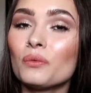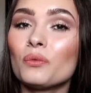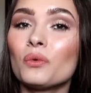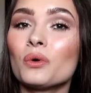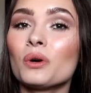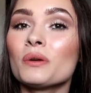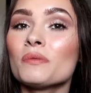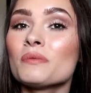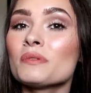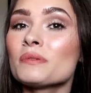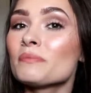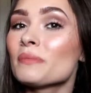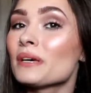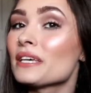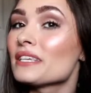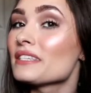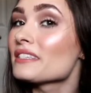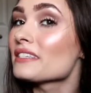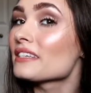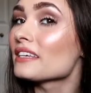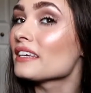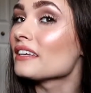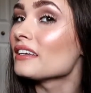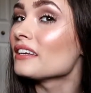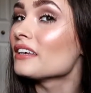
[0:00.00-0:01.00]
warms my
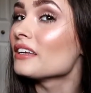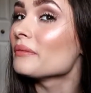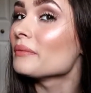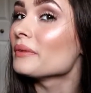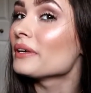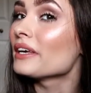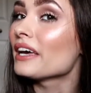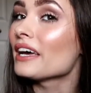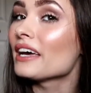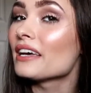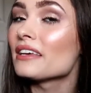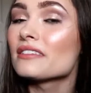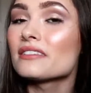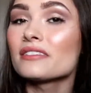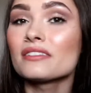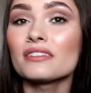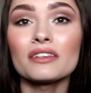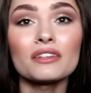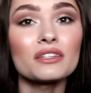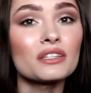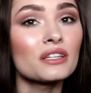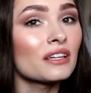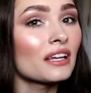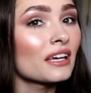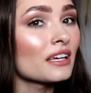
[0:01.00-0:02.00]
skin up. It has
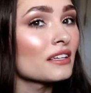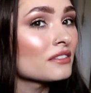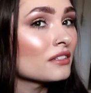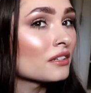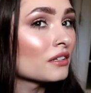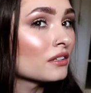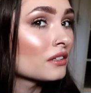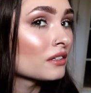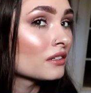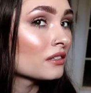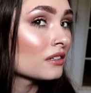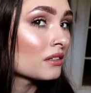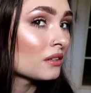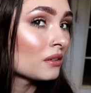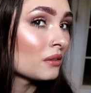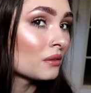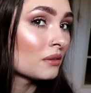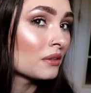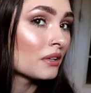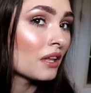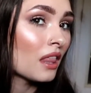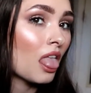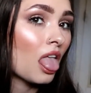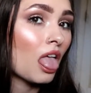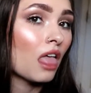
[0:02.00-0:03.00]
such a nice
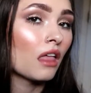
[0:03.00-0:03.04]
undercone.